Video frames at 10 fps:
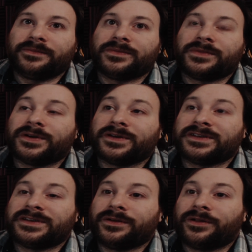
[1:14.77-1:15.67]
There's
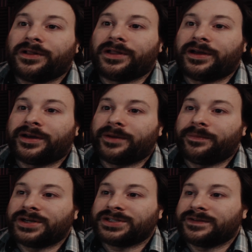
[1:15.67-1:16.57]
still a
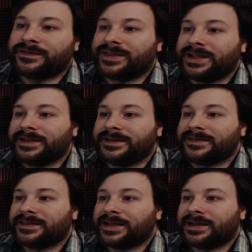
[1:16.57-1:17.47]
bunch of
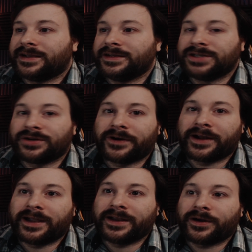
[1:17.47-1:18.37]
things that Jenna and
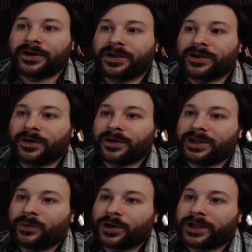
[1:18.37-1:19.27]
I are
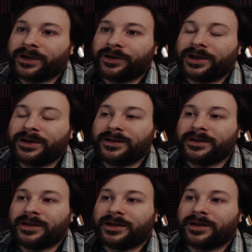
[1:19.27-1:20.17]
currently working on,
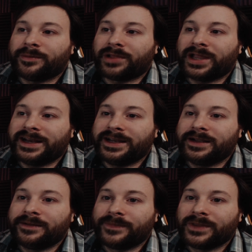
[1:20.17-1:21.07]

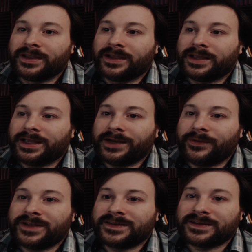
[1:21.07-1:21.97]
planning.
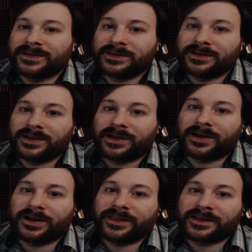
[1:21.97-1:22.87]
Anyways,
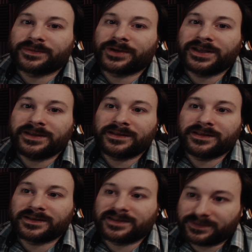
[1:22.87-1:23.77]
that's about it.
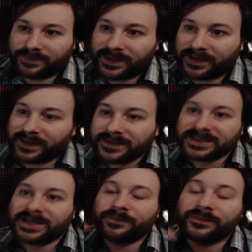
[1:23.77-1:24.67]
This has been
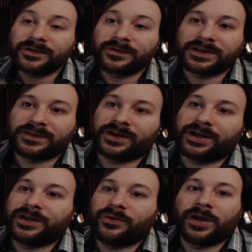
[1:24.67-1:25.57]
Azineum. This
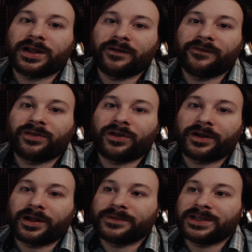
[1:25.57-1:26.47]
very quick
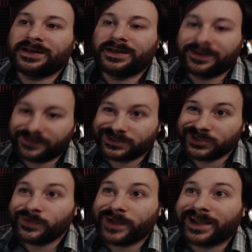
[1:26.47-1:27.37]
vlog update.
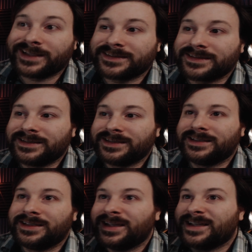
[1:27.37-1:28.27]
See you guys
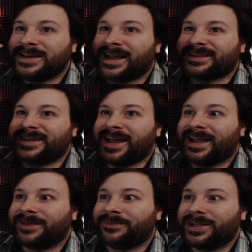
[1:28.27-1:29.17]
next time.